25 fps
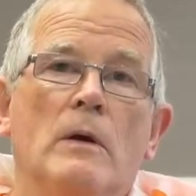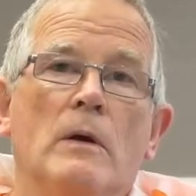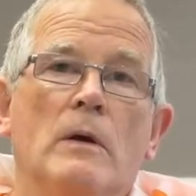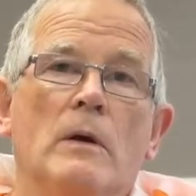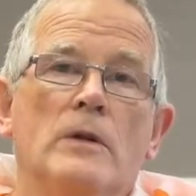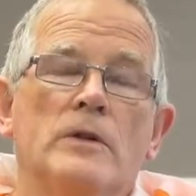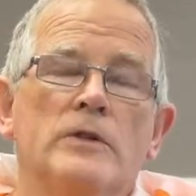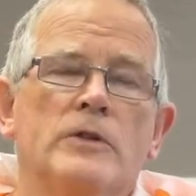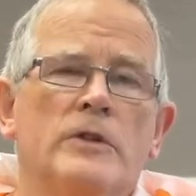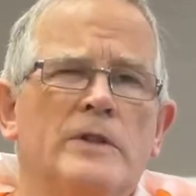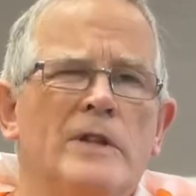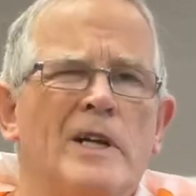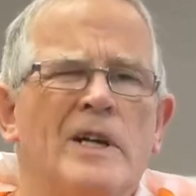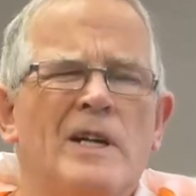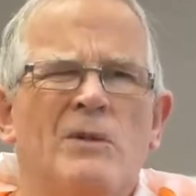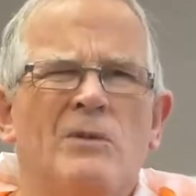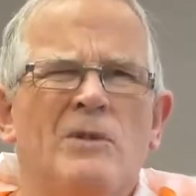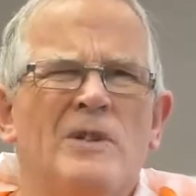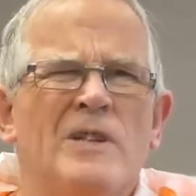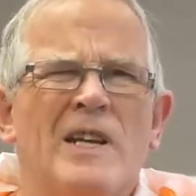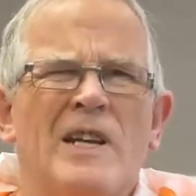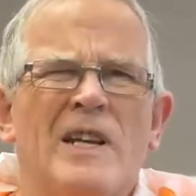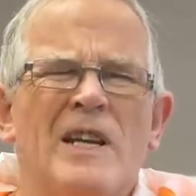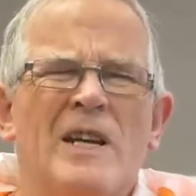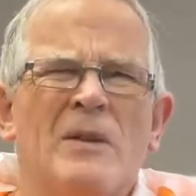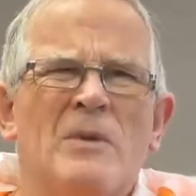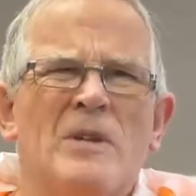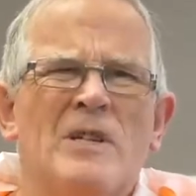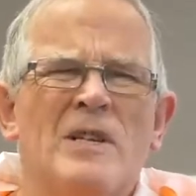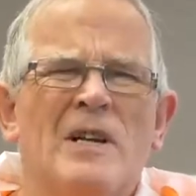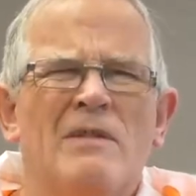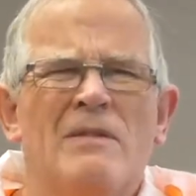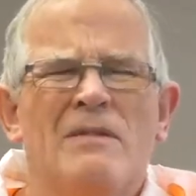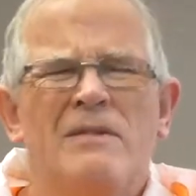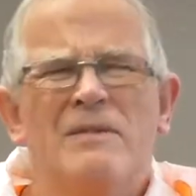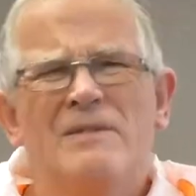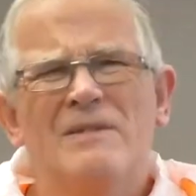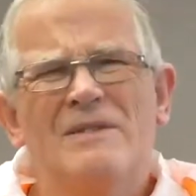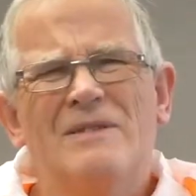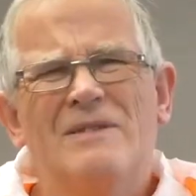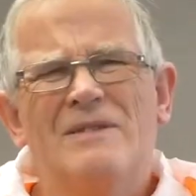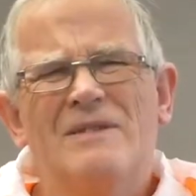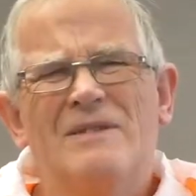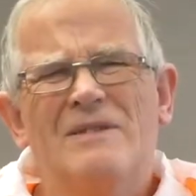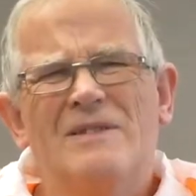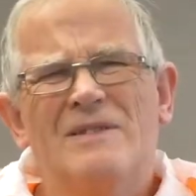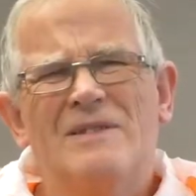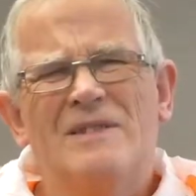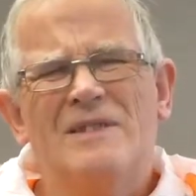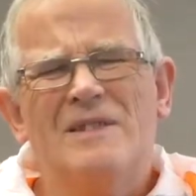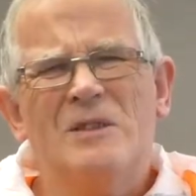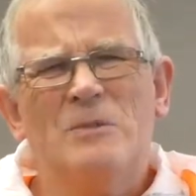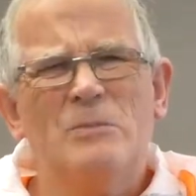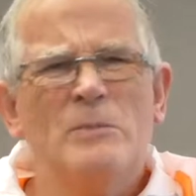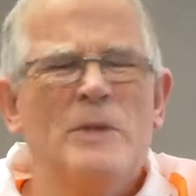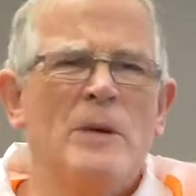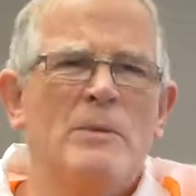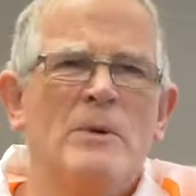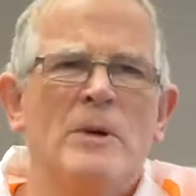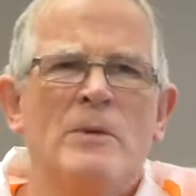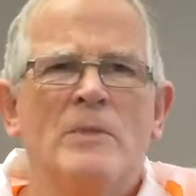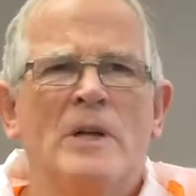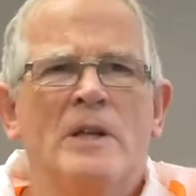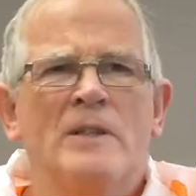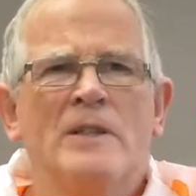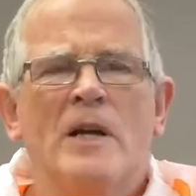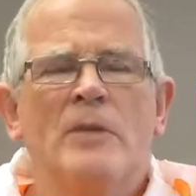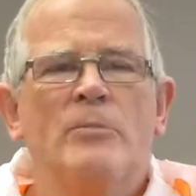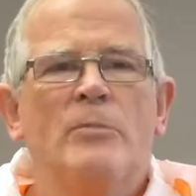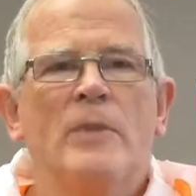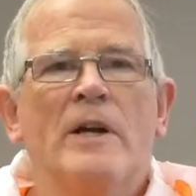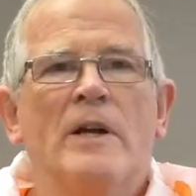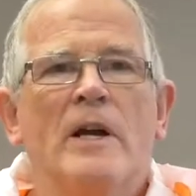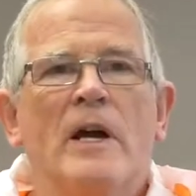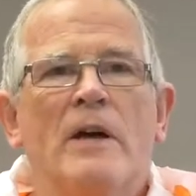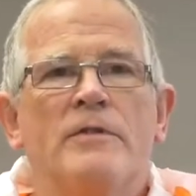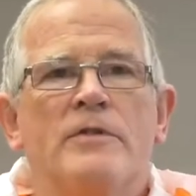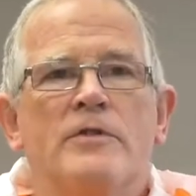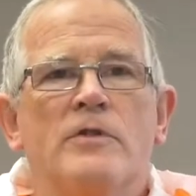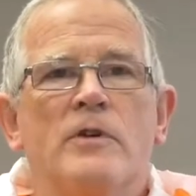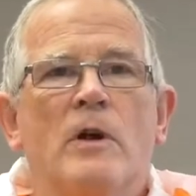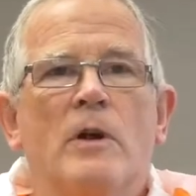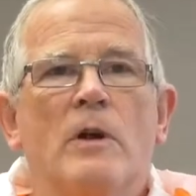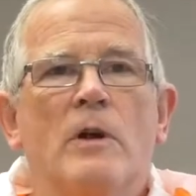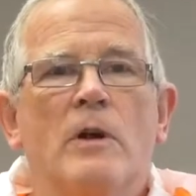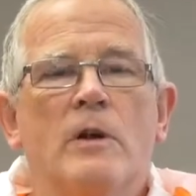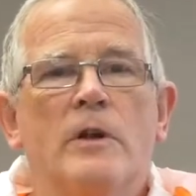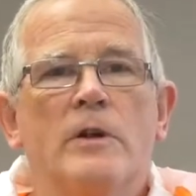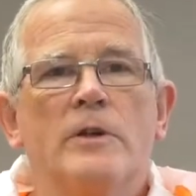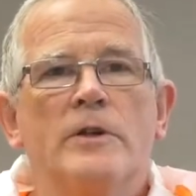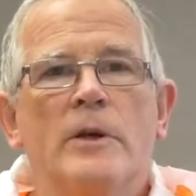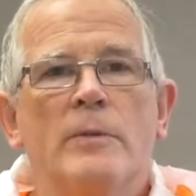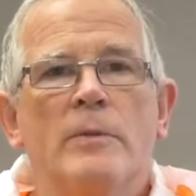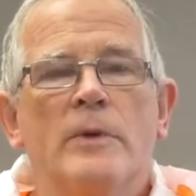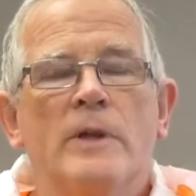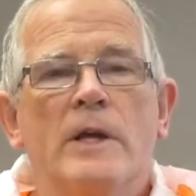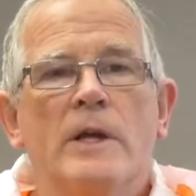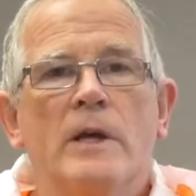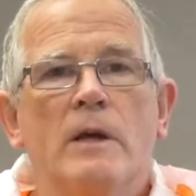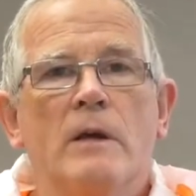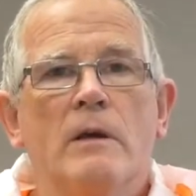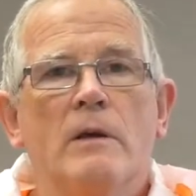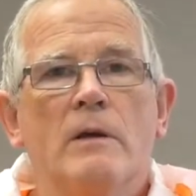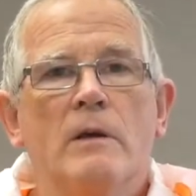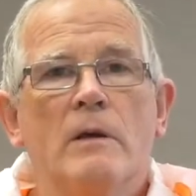So then I was thinking to myself, maybe I'm not that bad after all, type of thing.